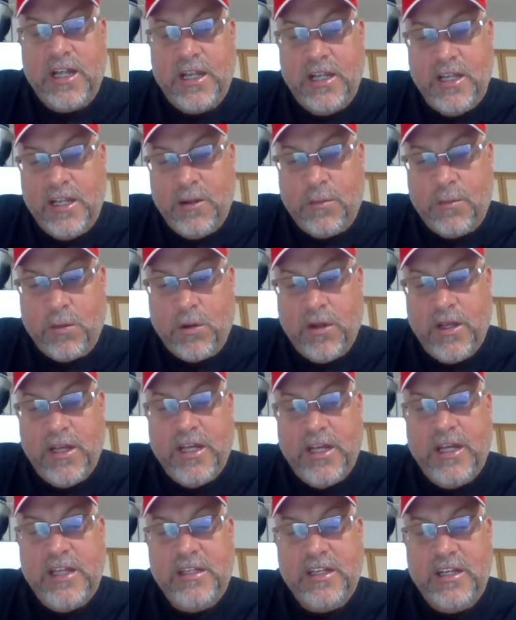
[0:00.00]
liberal,
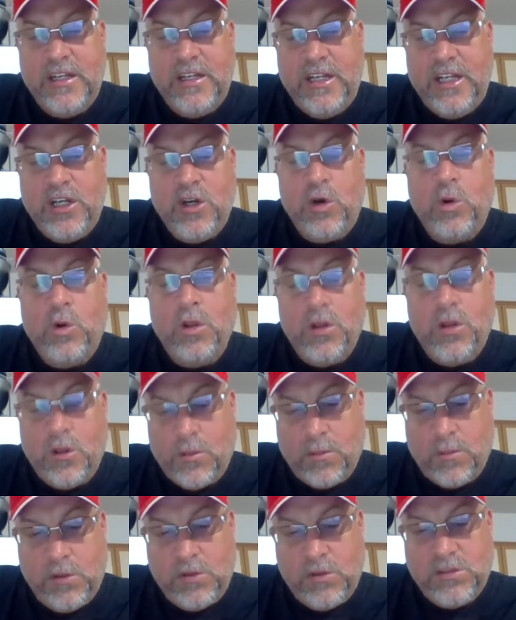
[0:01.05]
the
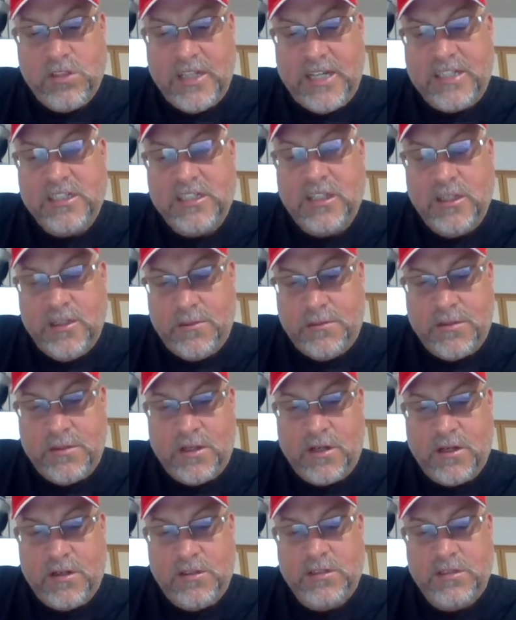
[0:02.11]
neoliberal slash
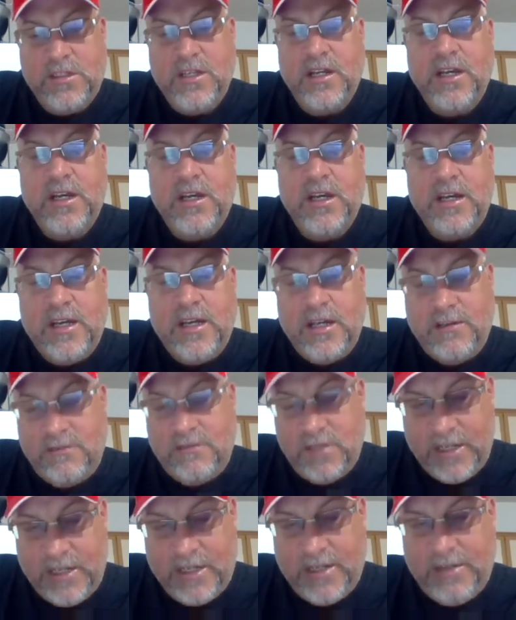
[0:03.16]
libtards of
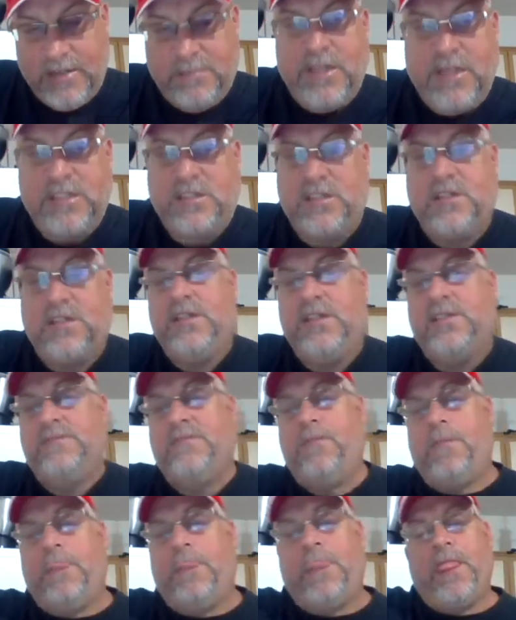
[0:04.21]
today, basically.
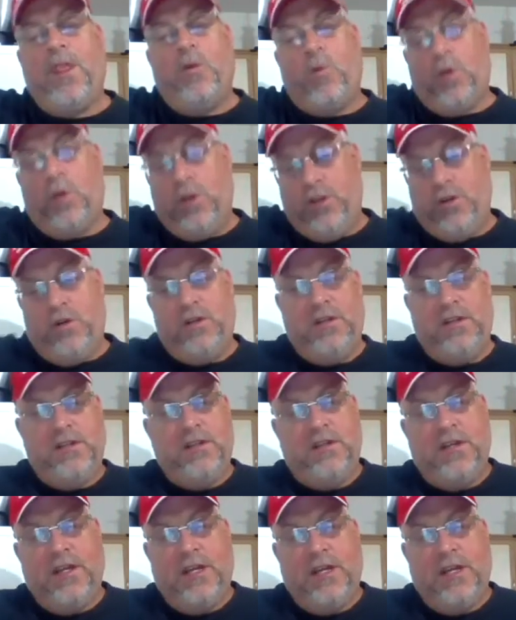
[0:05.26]
We're doing it.